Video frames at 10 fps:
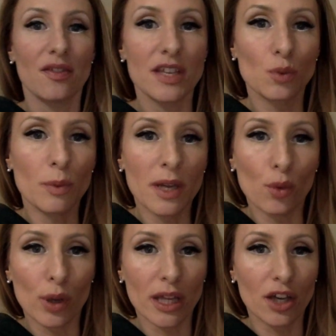this will be a
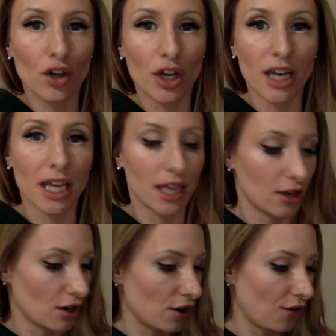really good
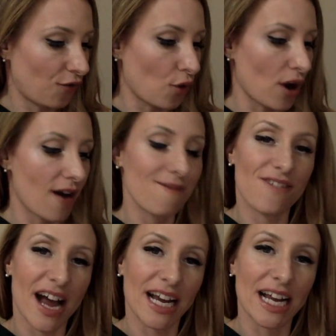year for
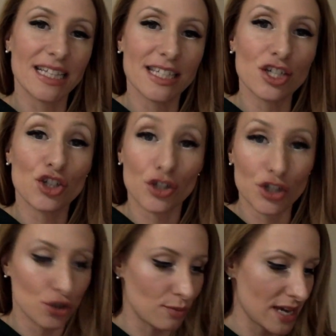finances
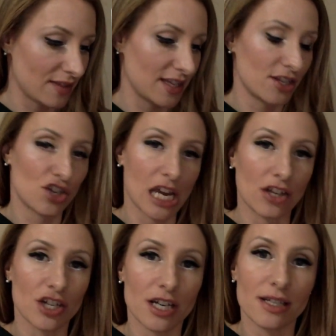should you make these
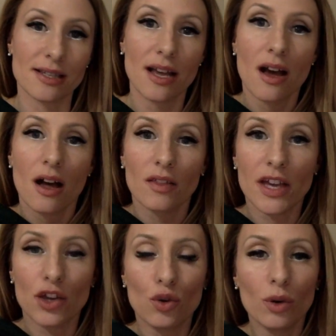changes.
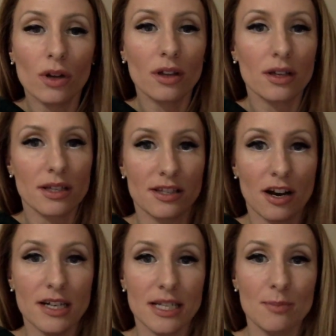Like you will
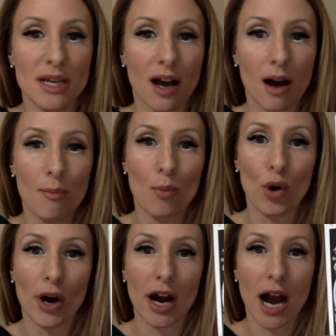start to become
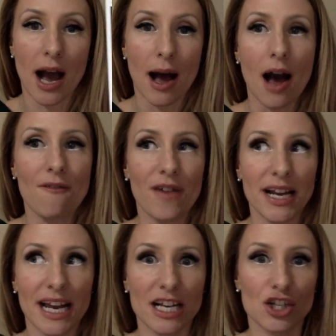more uh,
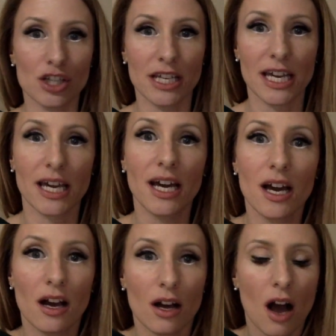financially
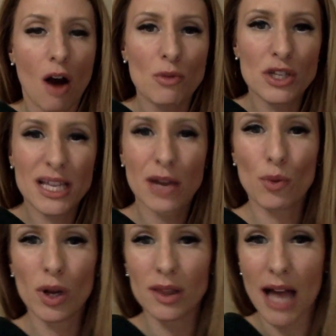almost like
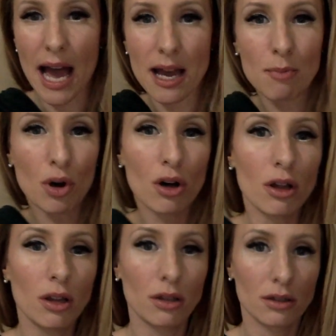
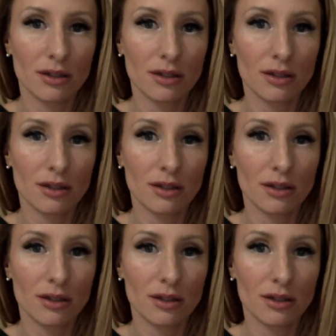reliable,